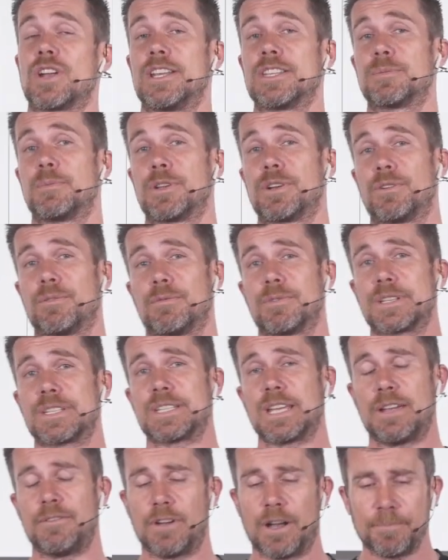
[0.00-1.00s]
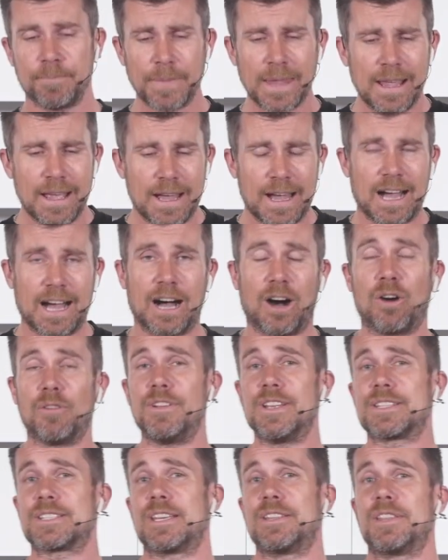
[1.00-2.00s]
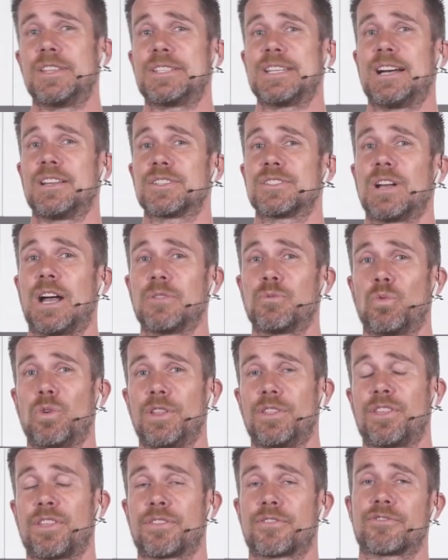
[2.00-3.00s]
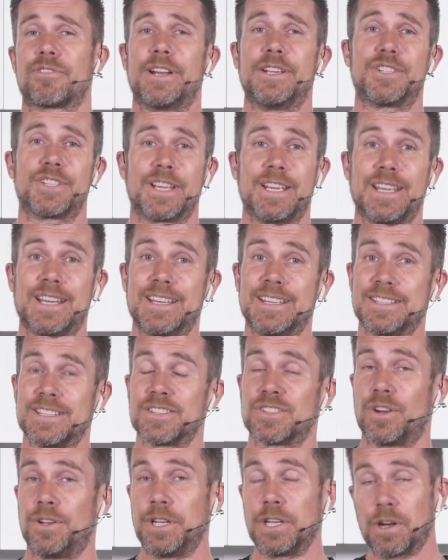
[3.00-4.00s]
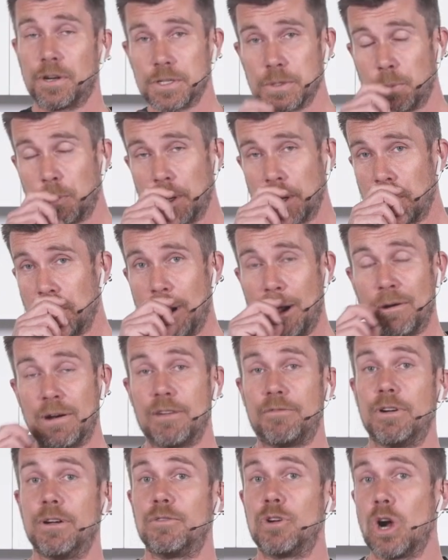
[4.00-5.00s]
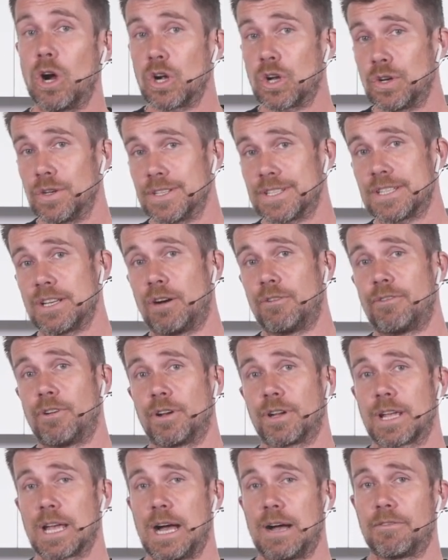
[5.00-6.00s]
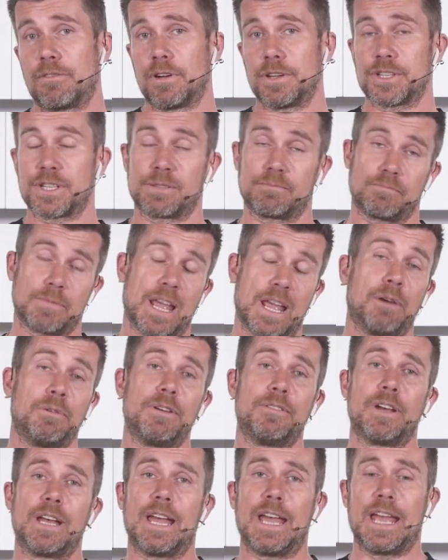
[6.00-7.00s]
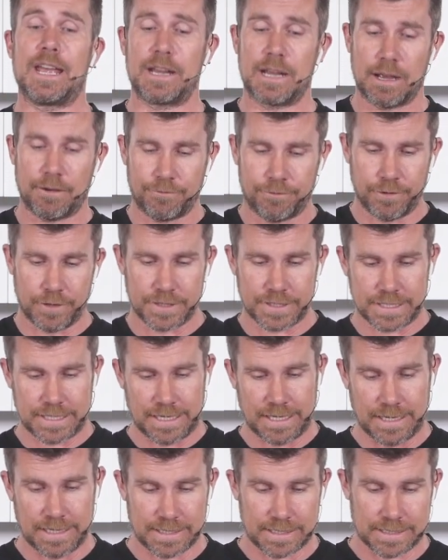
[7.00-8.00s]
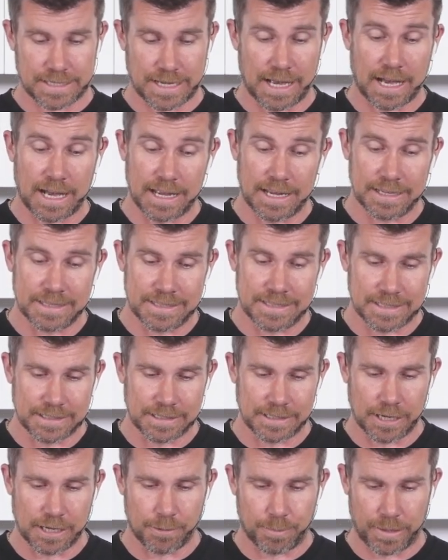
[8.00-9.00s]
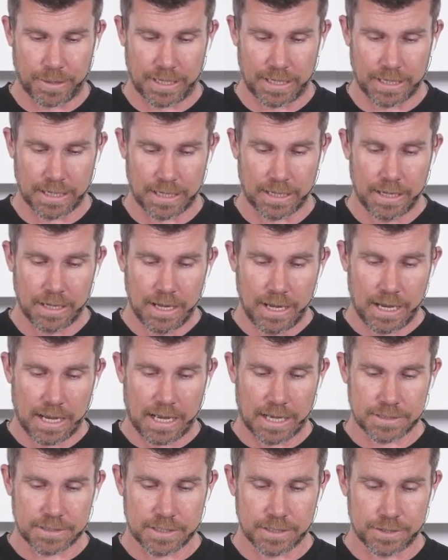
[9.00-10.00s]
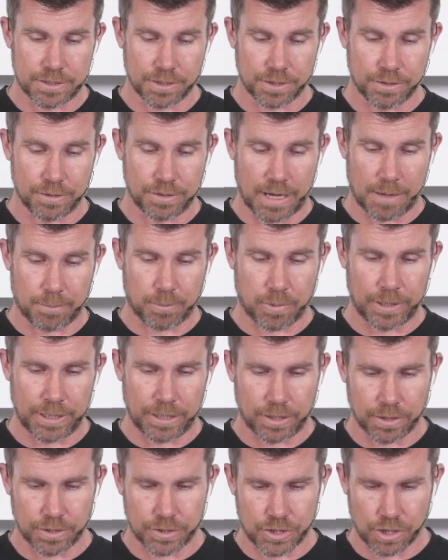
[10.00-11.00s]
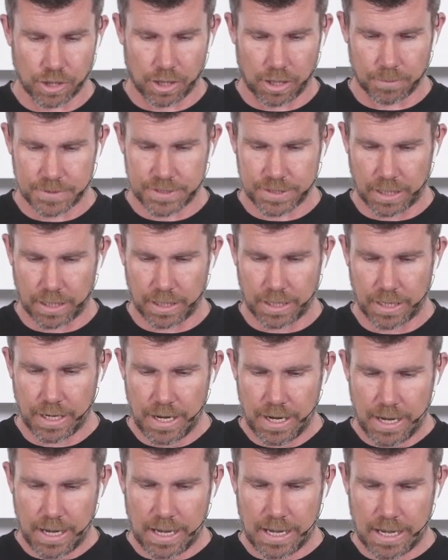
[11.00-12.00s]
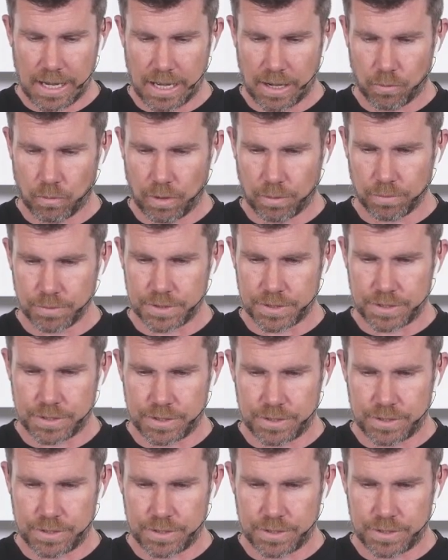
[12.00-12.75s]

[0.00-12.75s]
transmitter and receiver. Obviously the downside with 3G is it's only going to work well if we've got good cell phone coverage. However, in our first test, it did appear to do a pretty good job. So what we'll